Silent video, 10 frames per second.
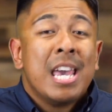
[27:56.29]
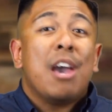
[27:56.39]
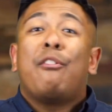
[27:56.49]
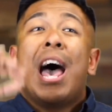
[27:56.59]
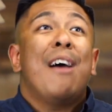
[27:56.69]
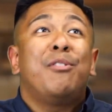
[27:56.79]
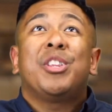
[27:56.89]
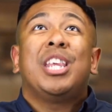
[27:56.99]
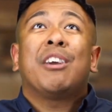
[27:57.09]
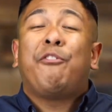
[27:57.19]
if
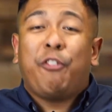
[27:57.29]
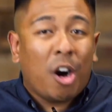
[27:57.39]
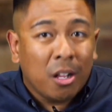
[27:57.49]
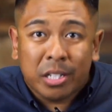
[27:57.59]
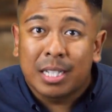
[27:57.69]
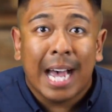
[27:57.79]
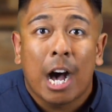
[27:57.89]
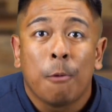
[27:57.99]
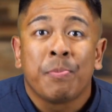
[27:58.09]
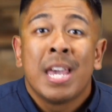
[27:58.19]
everything falls
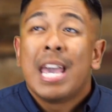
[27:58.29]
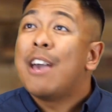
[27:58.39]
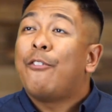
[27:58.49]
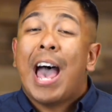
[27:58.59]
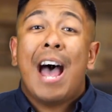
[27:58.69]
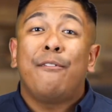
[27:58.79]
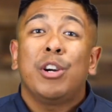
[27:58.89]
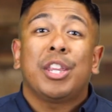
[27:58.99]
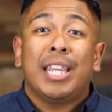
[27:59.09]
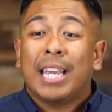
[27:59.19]
down, if
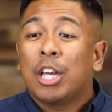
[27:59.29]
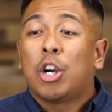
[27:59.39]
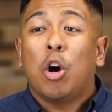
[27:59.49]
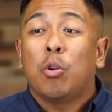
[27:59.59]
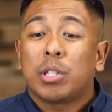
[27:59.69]
everything goes